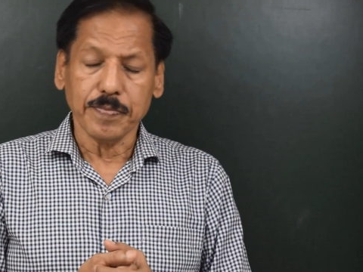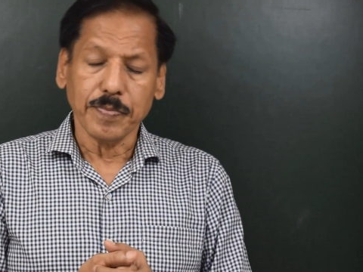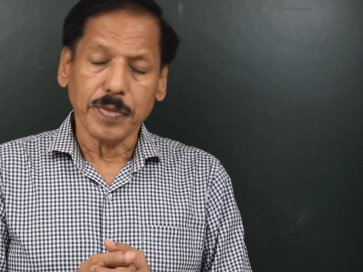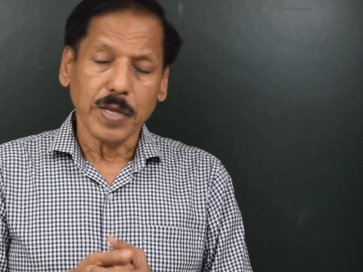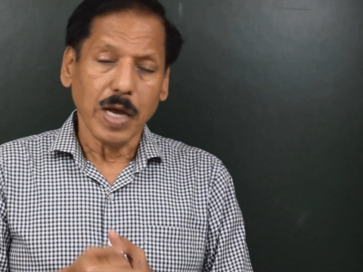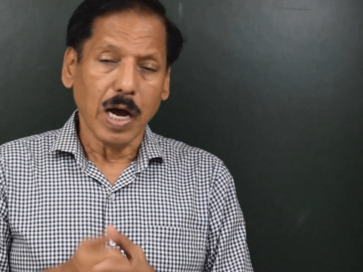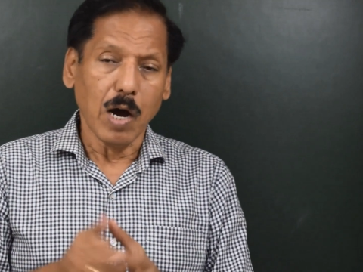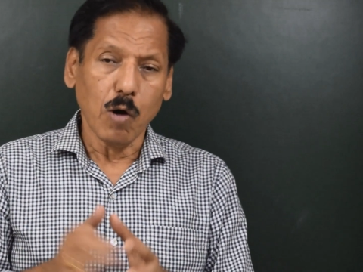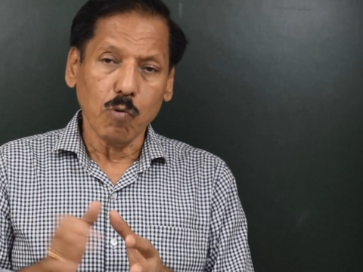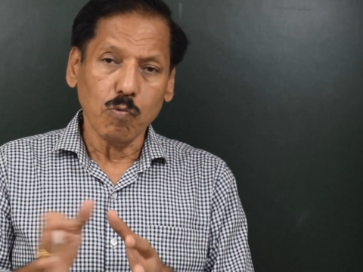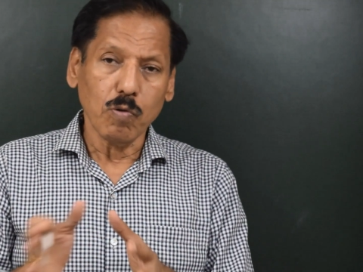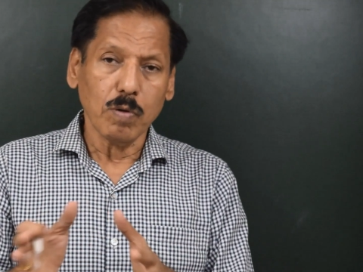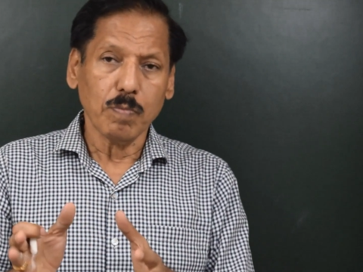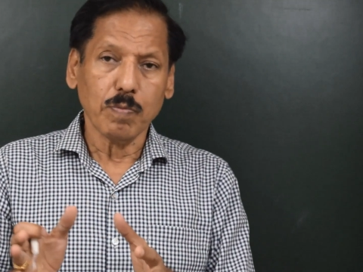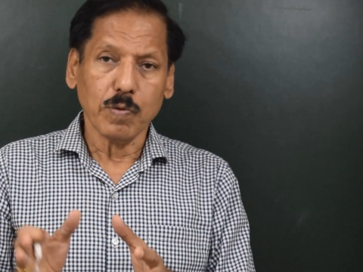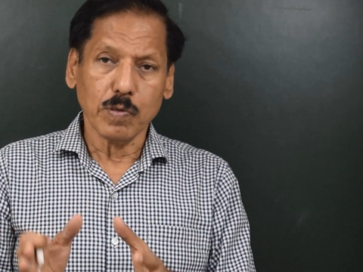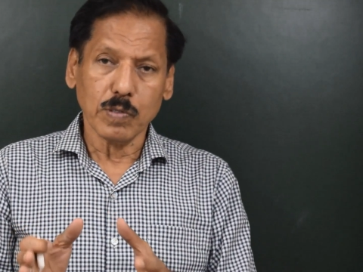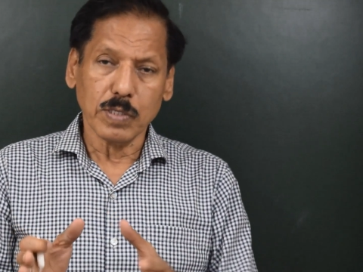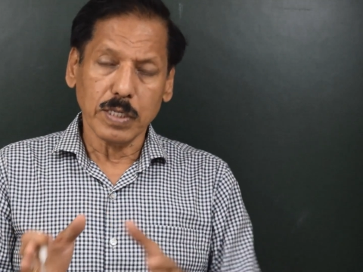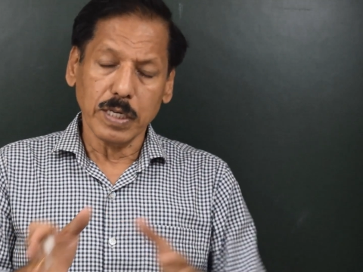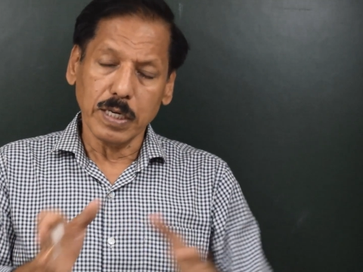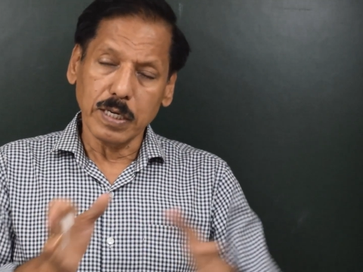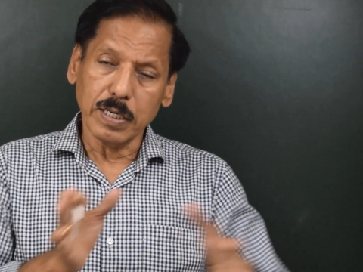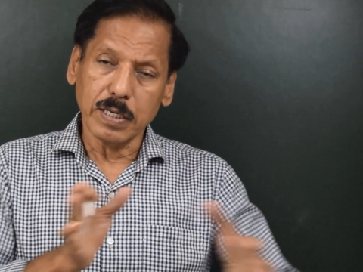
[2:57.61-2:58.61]
how we
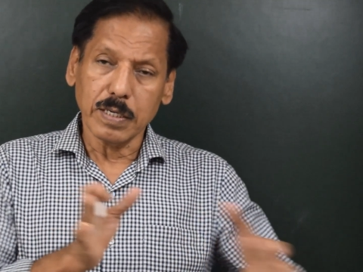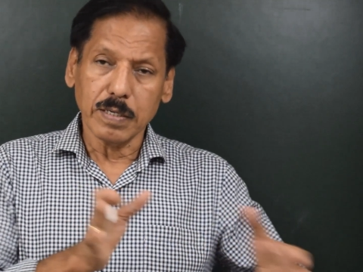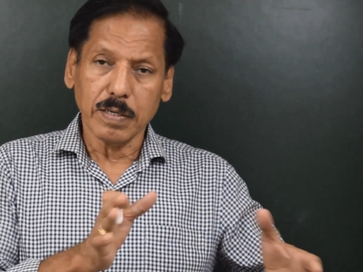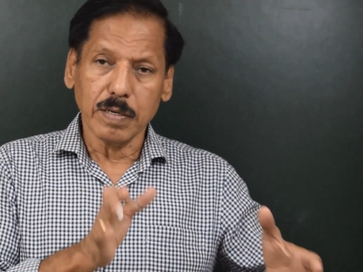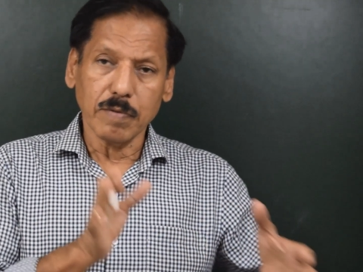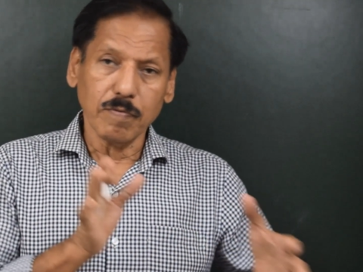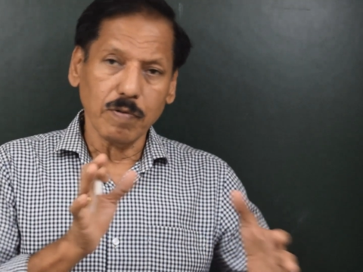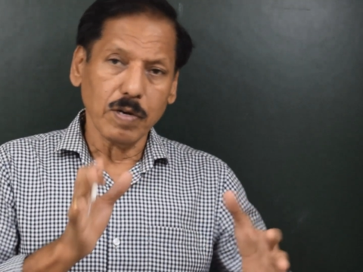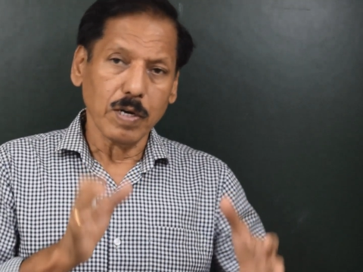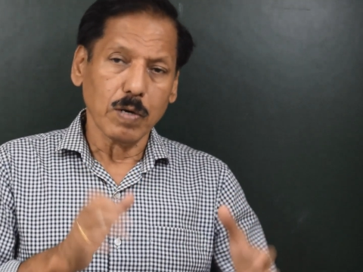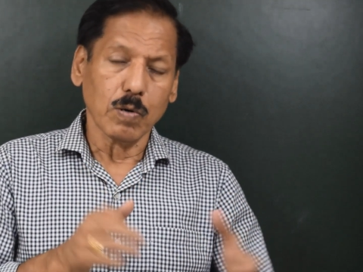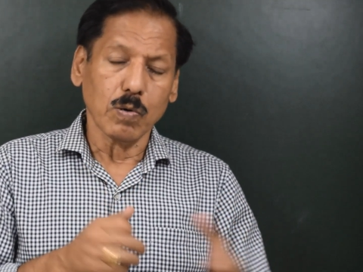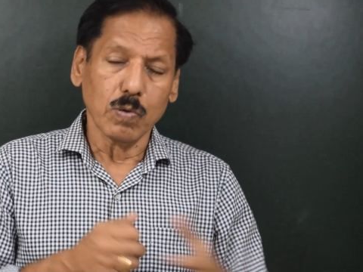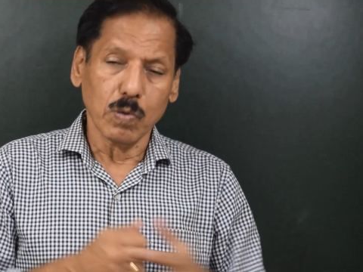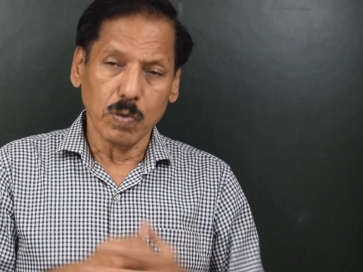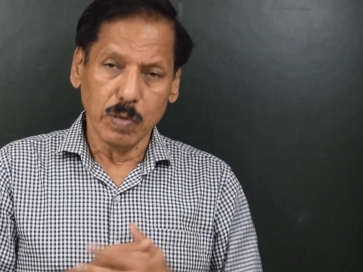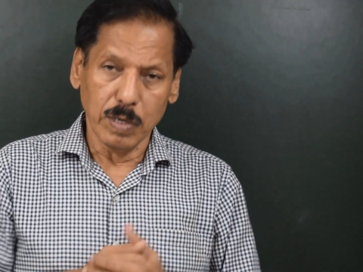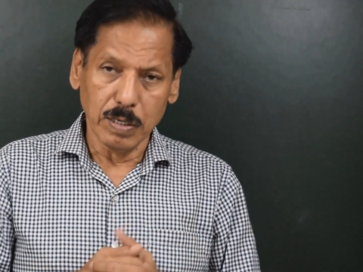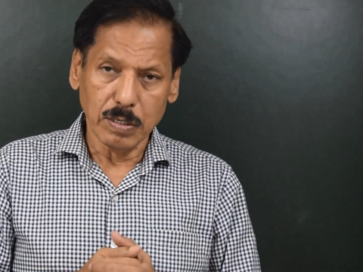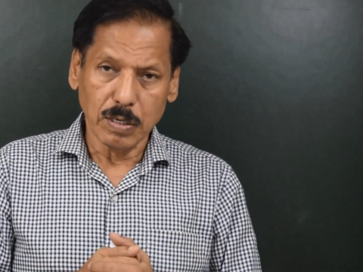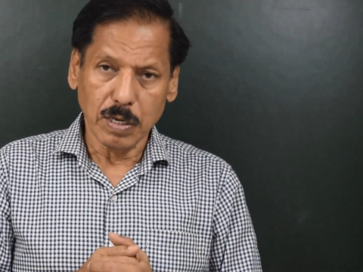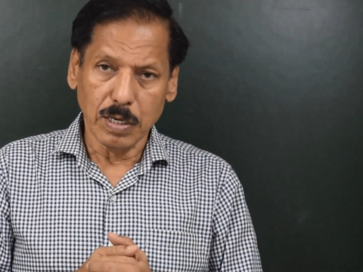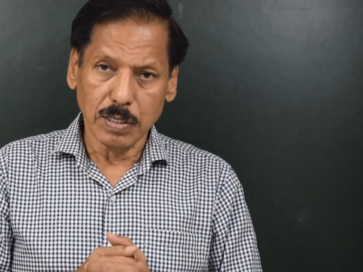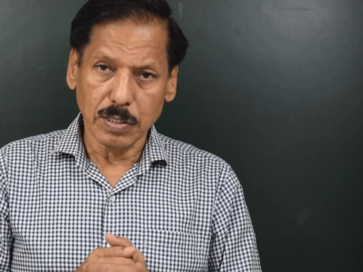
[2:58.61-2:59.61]
proceed, we are going to
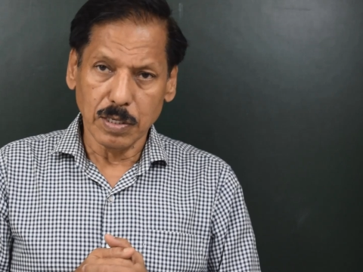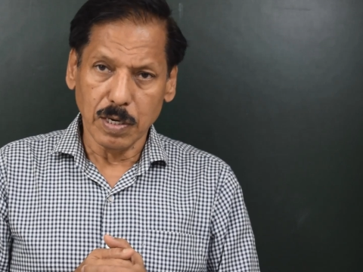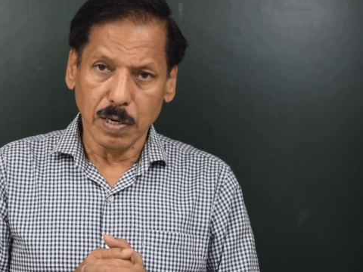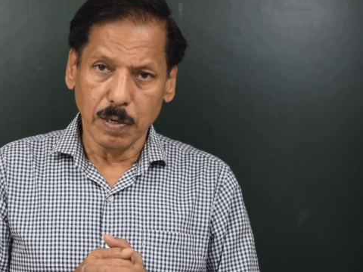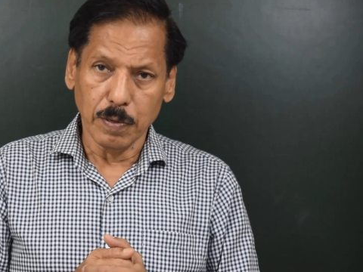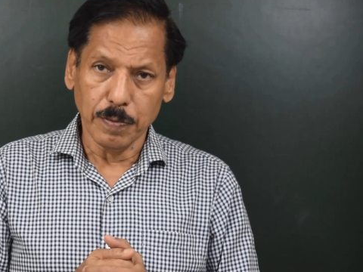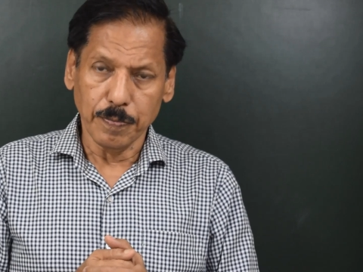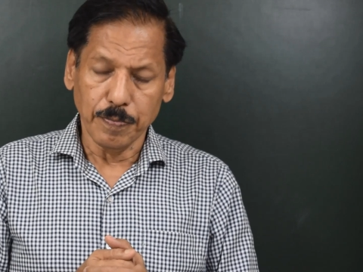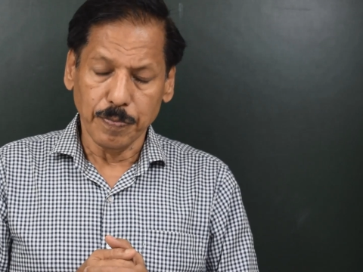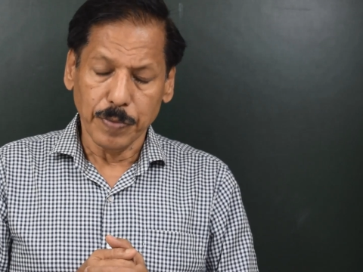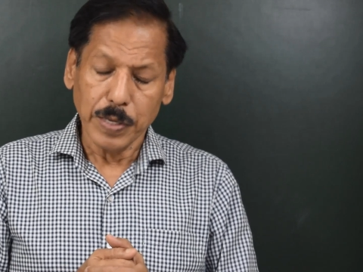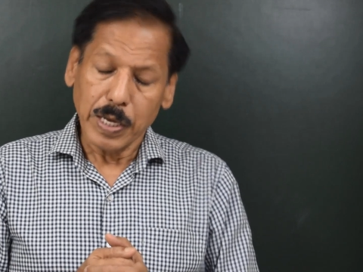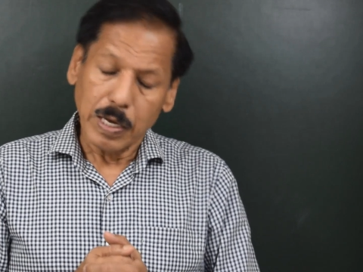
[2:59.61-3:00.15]
discuss now.